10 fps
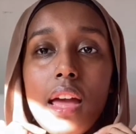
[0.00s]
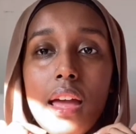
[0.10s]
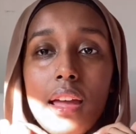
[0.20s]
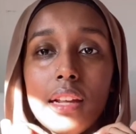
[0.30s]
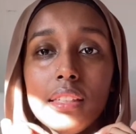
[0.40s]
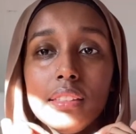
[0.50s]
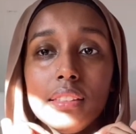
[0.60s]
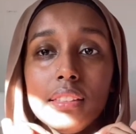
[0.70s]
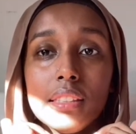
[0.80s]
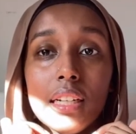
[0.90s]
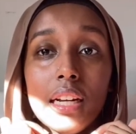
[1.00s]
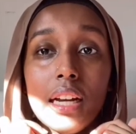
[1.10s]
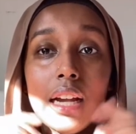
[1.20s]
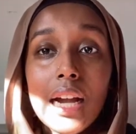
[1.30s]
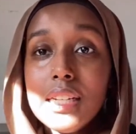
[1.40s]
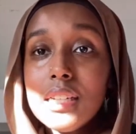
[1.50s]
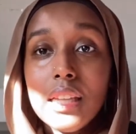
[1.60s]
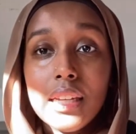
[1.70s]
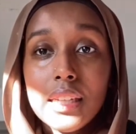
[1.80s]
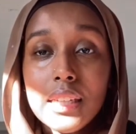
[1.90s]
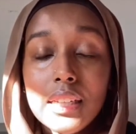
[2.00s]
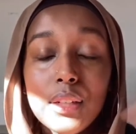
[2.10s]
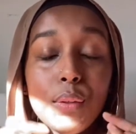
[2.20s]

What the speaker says: And I didn't like it.